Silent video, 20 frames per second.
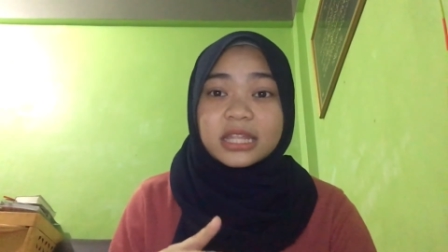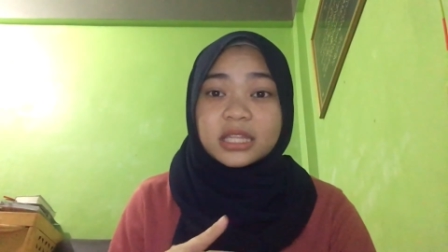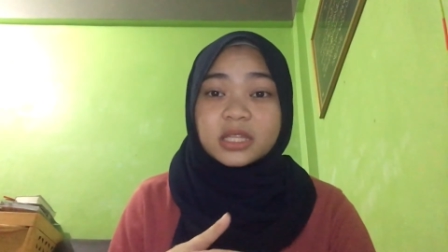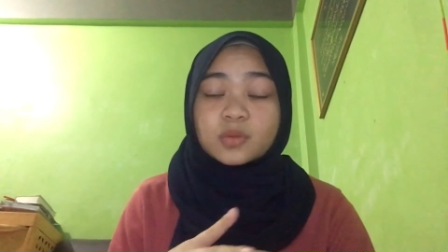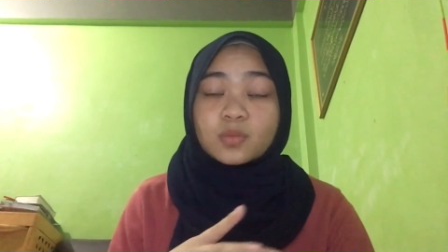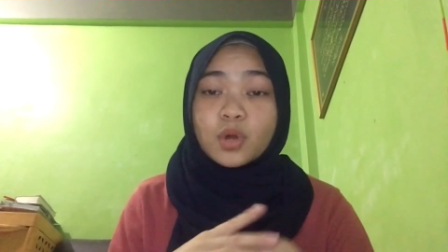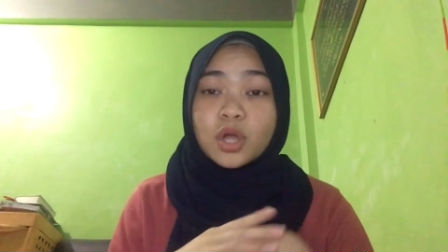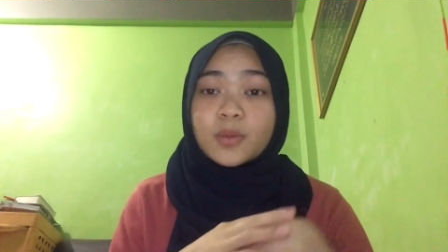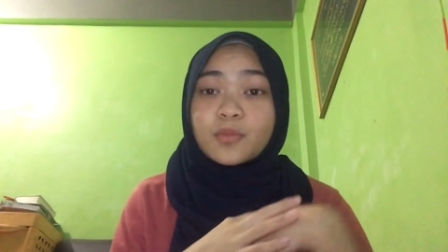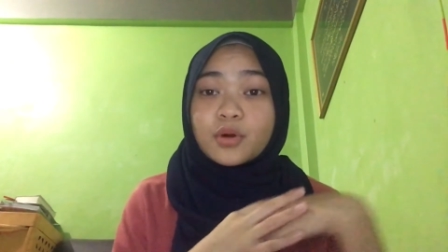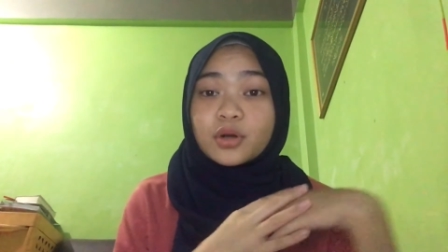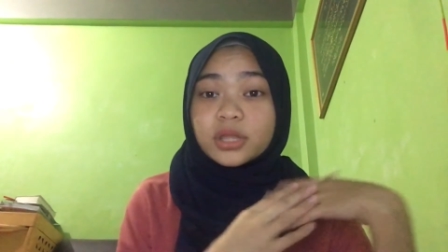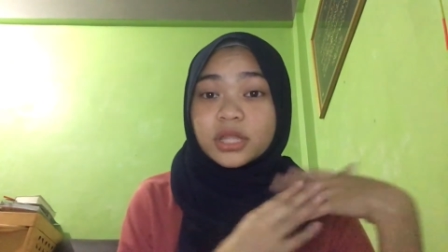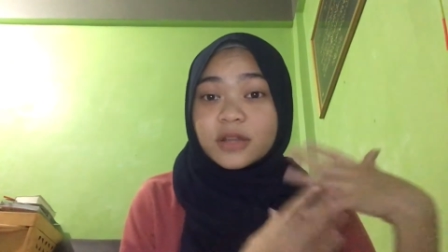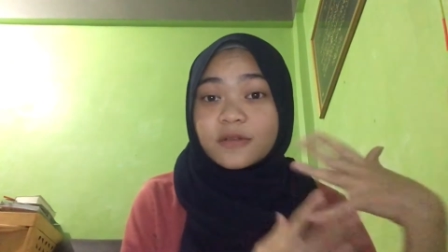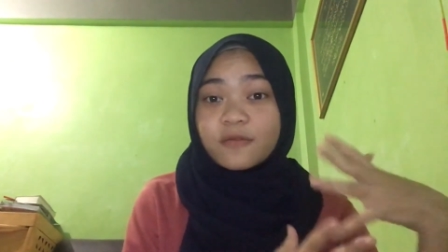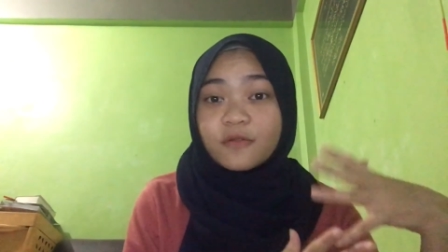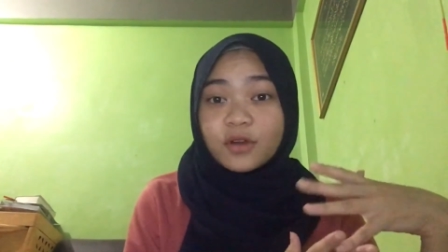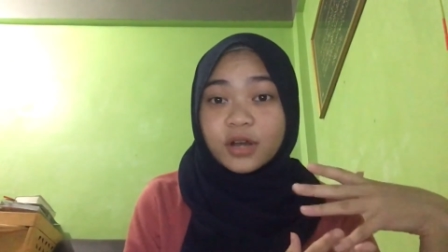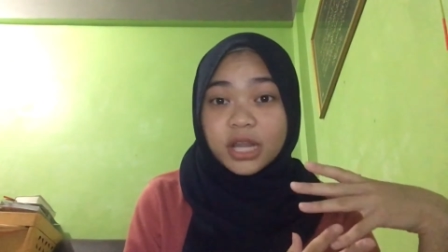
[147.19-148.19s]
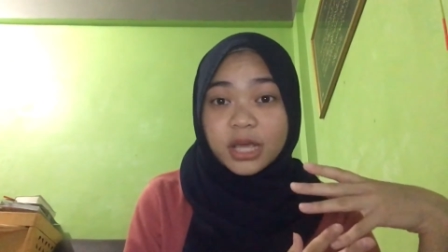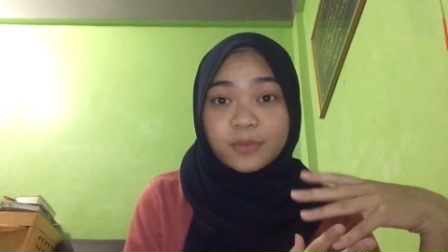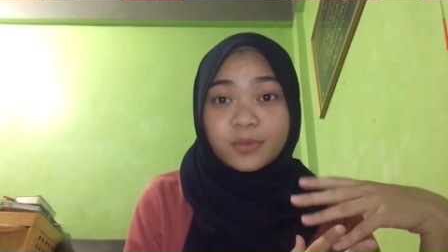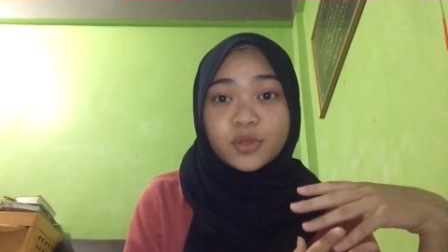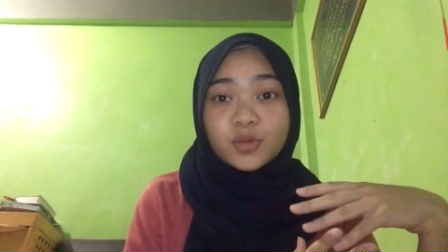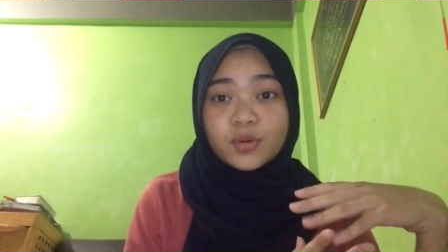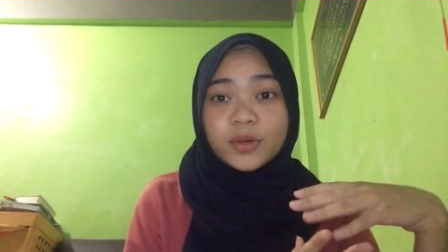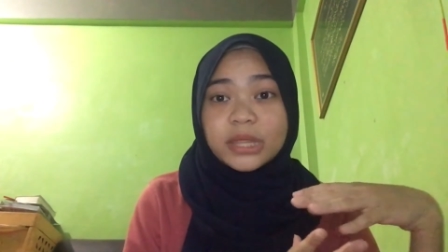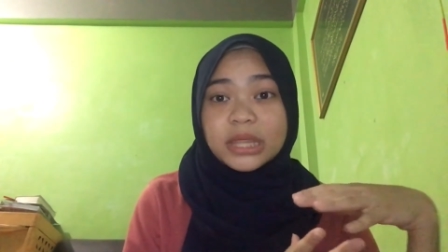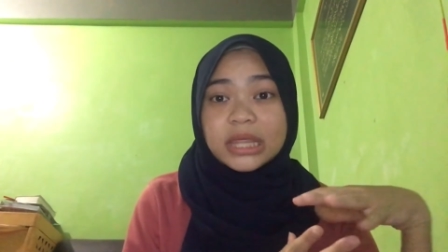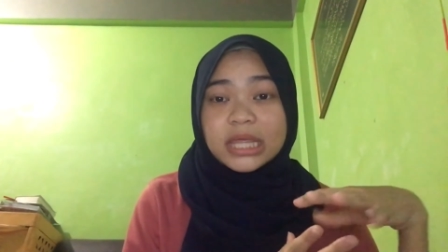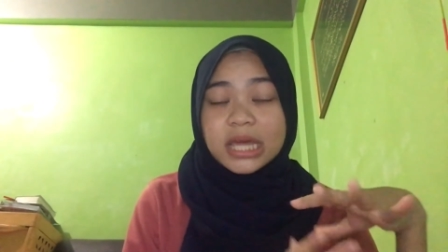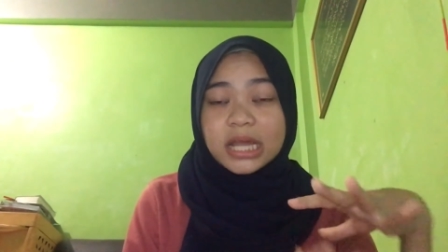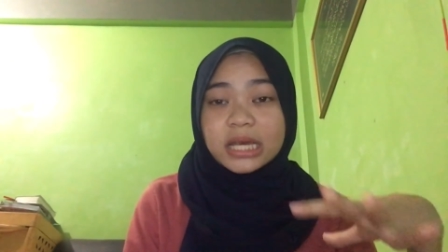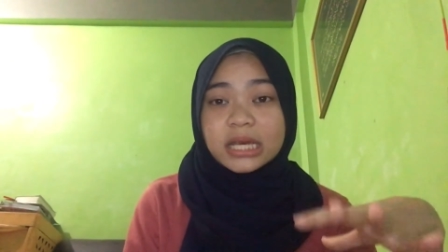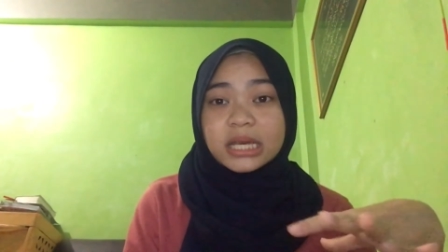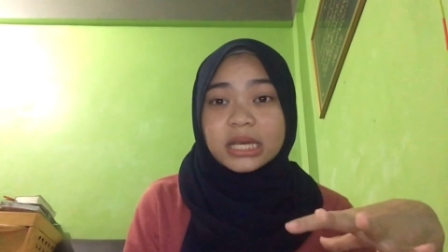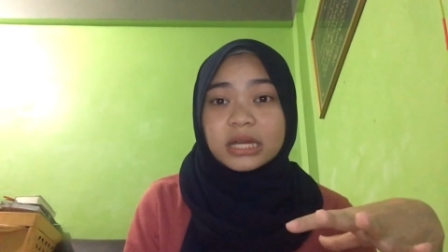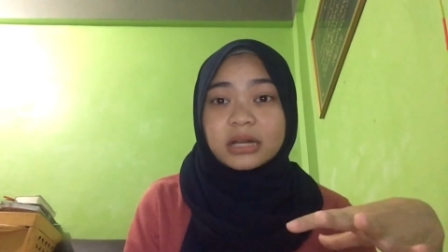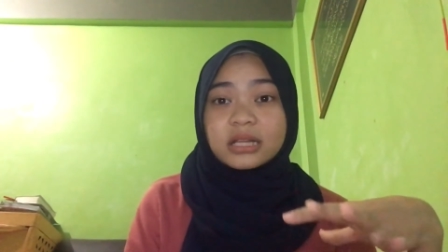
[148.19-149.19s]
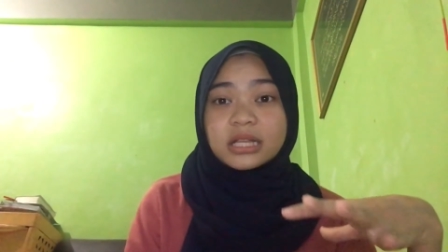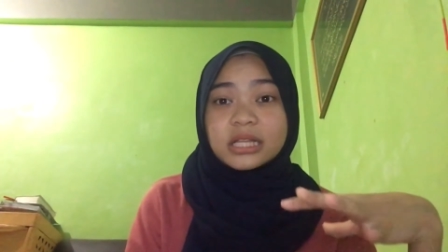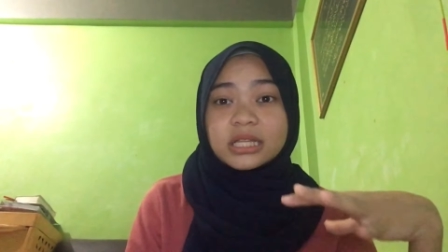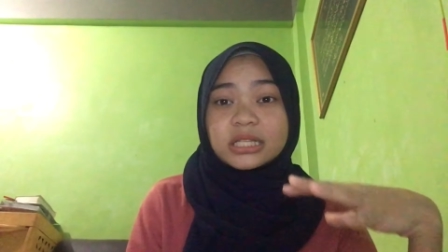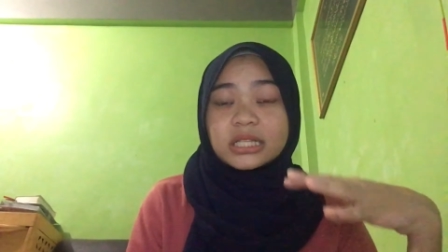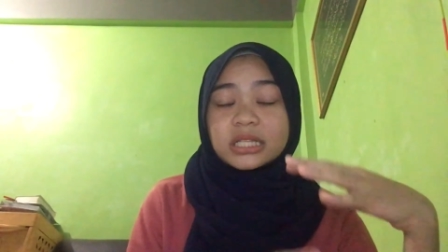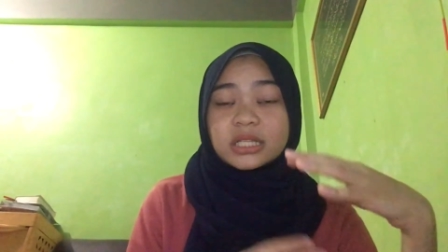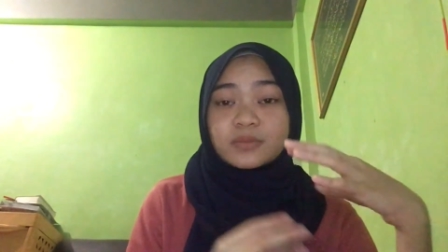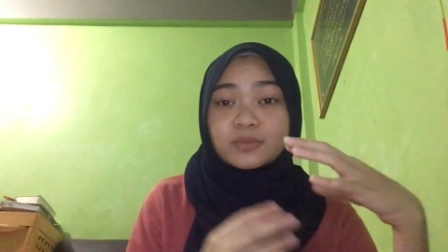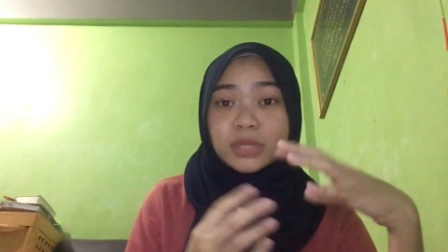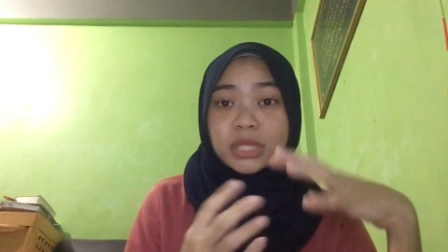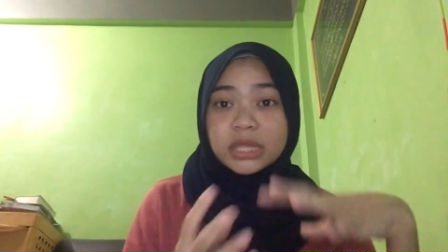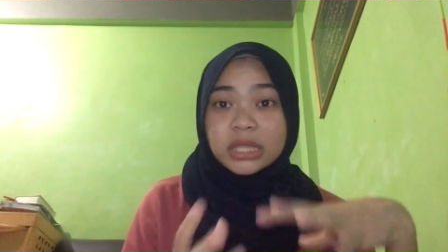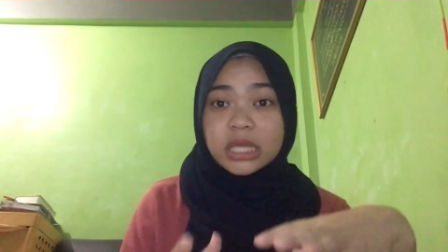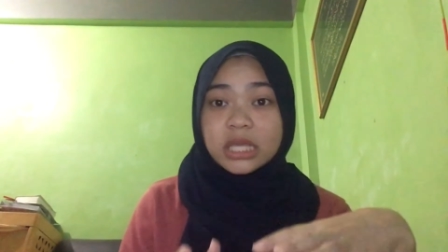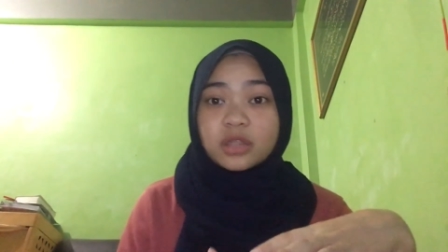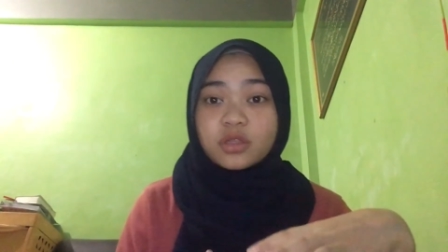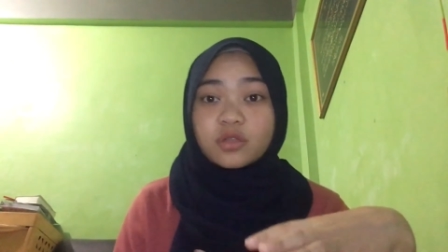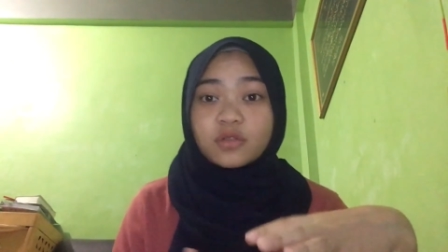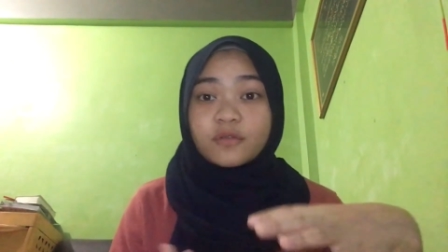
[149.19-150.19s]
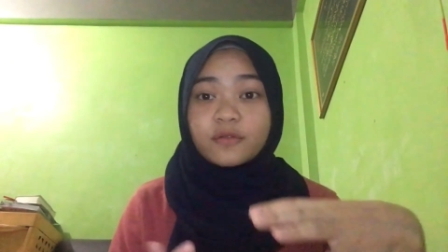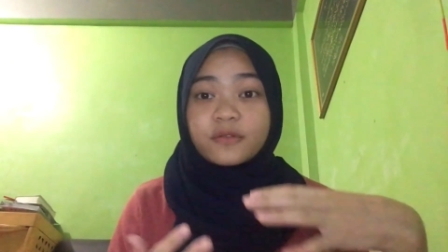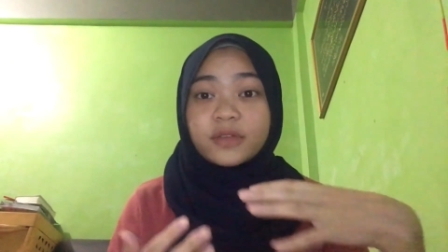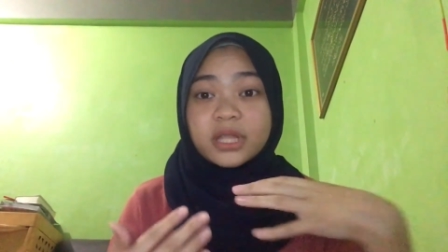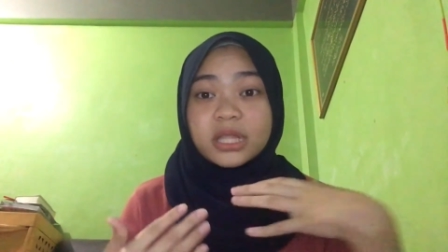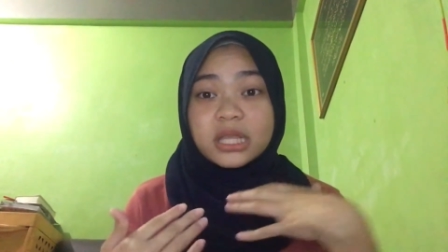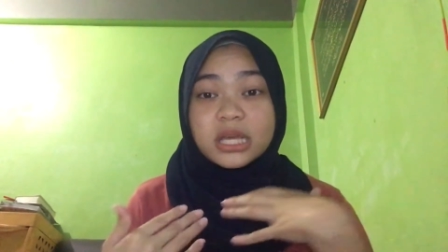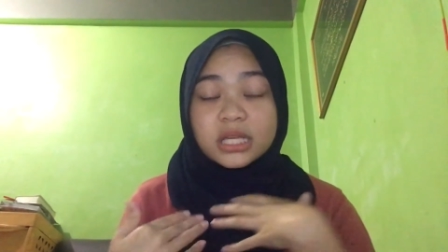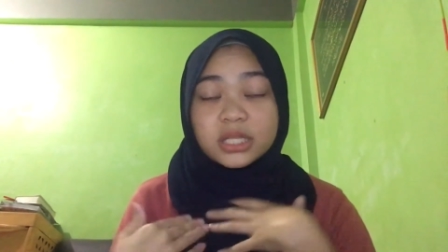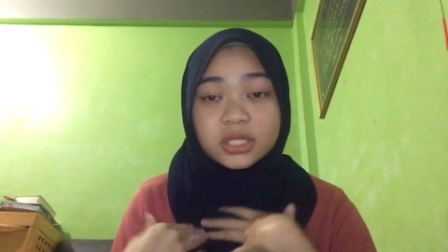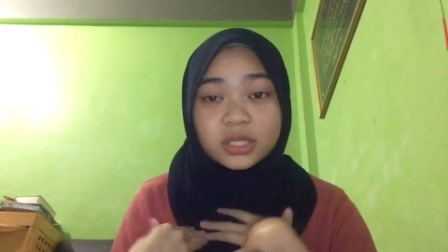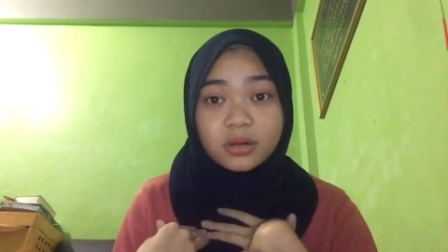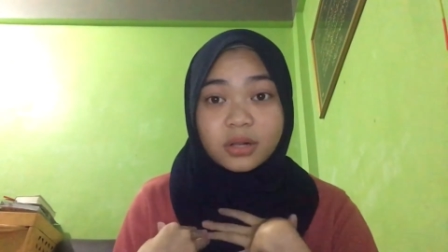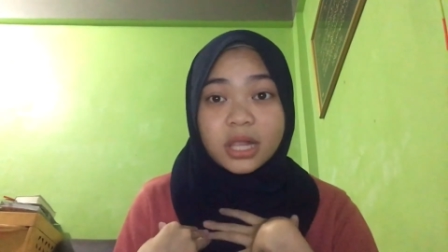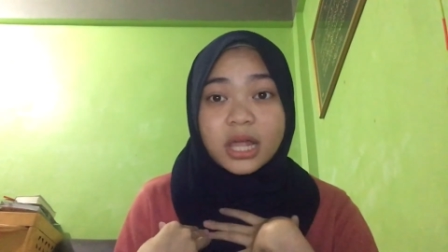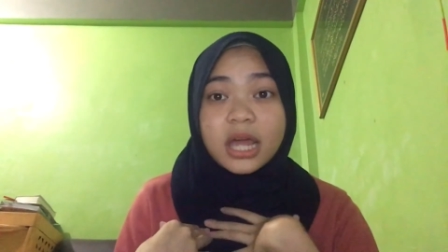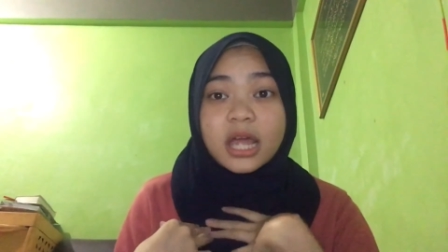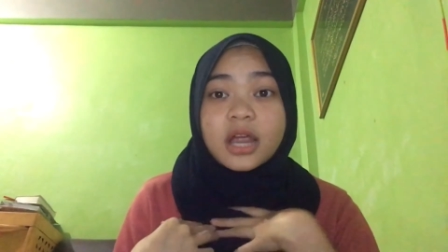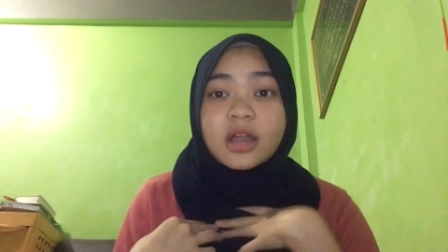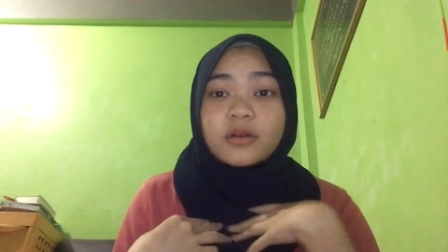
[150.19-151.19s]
it is more important for them to attend the religious meeting to feed their soul